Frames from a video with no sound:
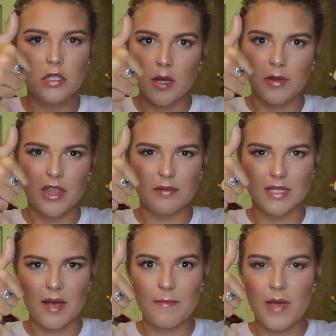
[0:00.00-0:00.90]
double
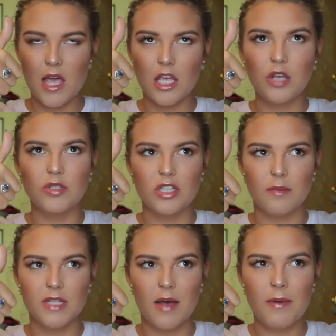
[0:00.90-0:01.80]
thumbs up, a huge
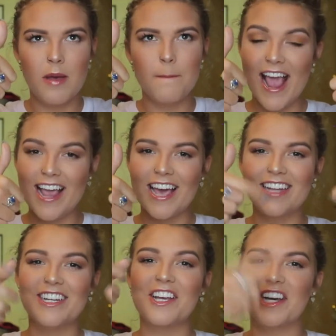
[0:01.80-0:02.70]
thumbs up,
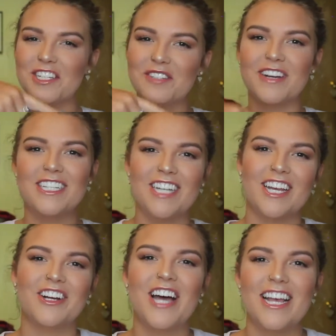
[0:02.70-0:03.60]
and go to my
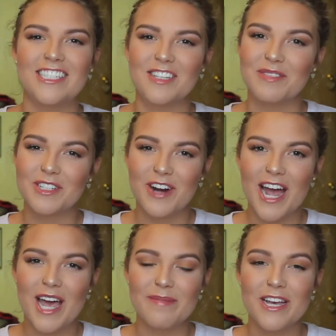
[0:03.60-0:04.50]
channel and
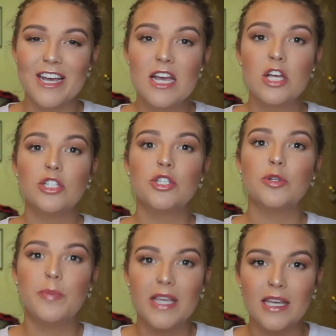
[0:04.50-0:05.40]
subscribe
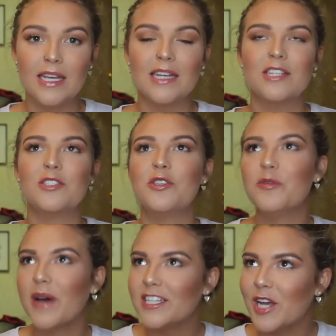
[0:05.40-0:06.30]
to me,
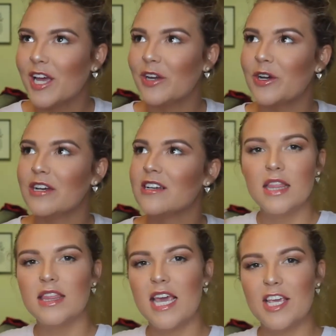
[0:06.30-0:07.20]
to my channel.
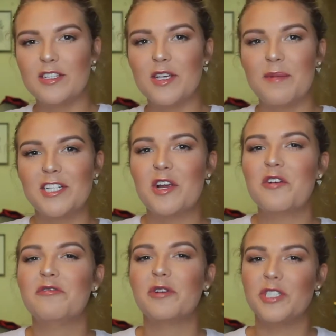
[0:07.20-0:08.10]
Thank you so much
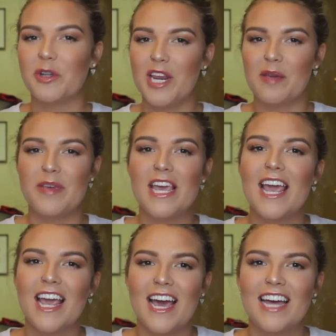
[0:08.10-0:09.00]
for joining
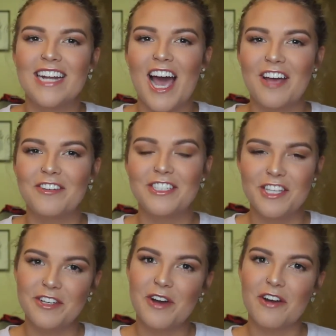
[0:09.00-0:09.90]
me, and I will
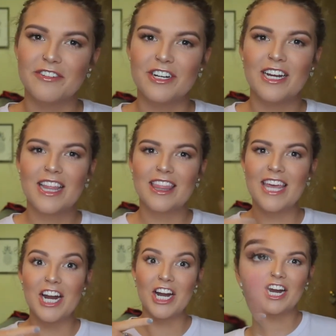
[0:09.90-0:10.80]
see you over
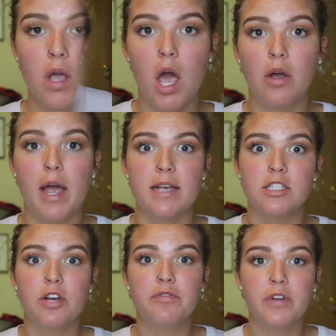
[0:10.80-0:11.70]
there. Okay,
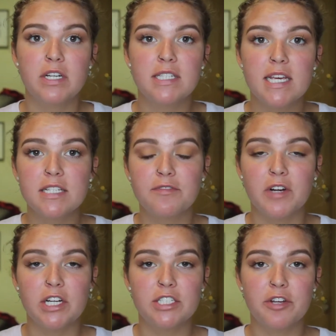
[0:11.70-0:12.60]
so first things
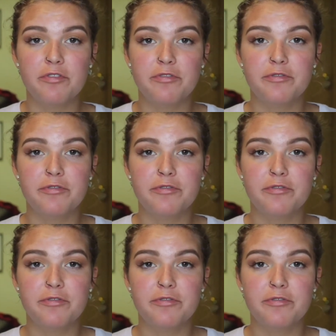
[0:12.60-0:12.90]
first,